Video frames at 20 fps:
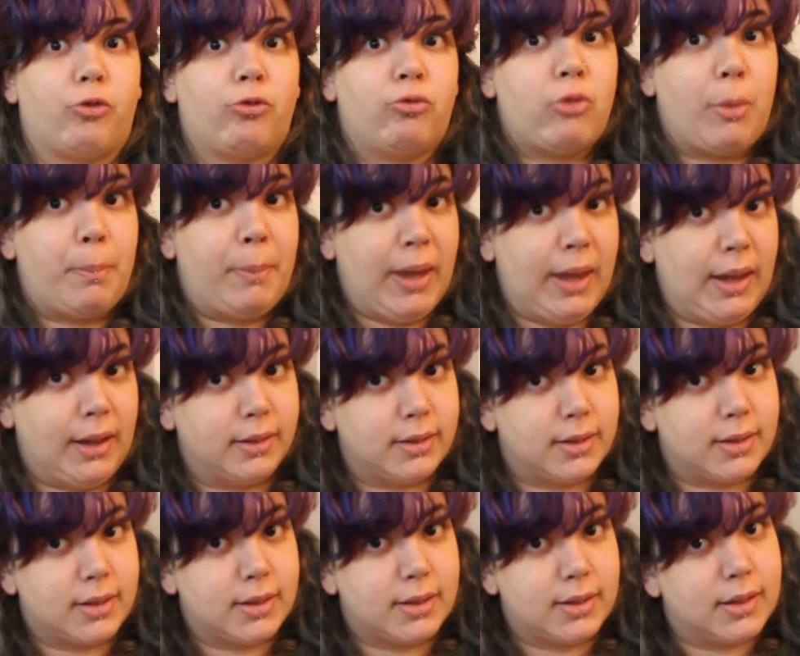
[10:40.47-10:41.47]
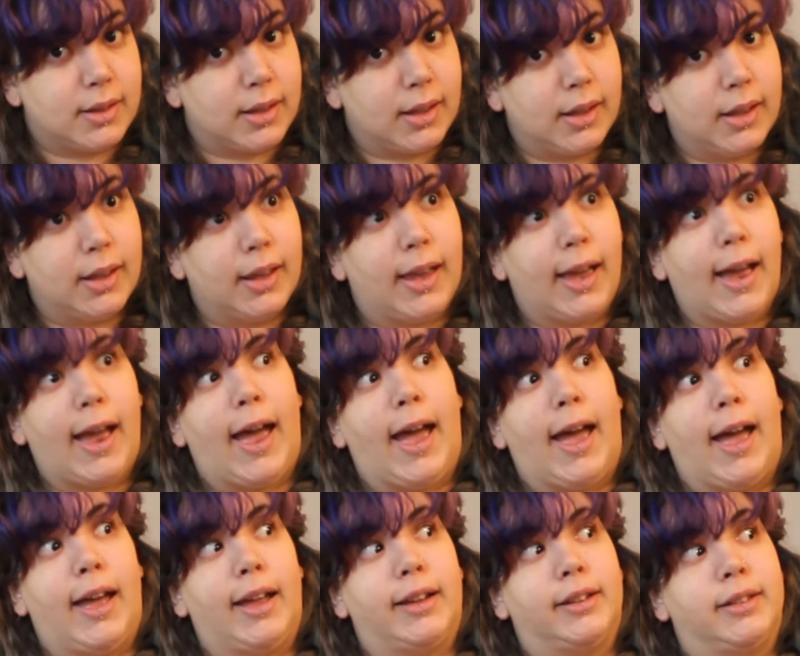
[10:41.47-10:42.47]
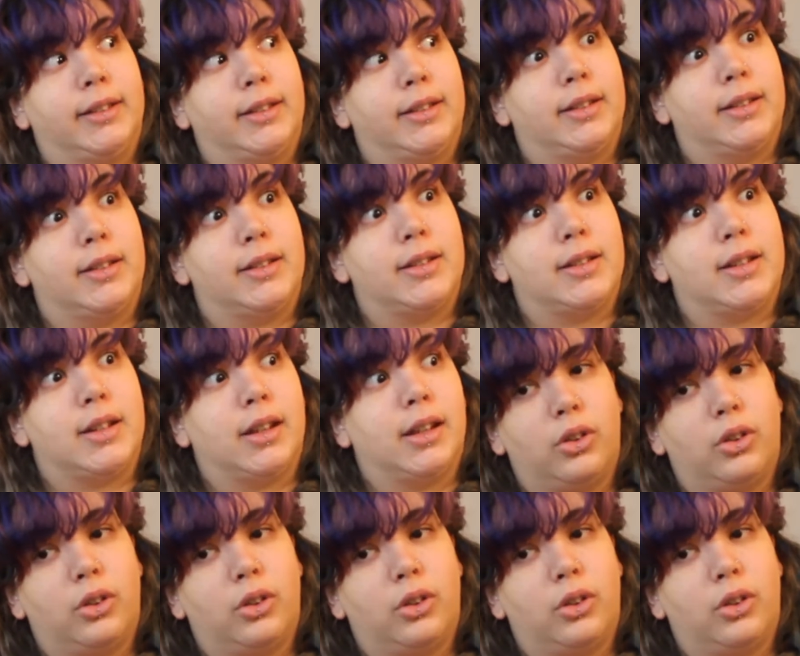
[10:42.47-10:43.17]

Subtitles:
repeats and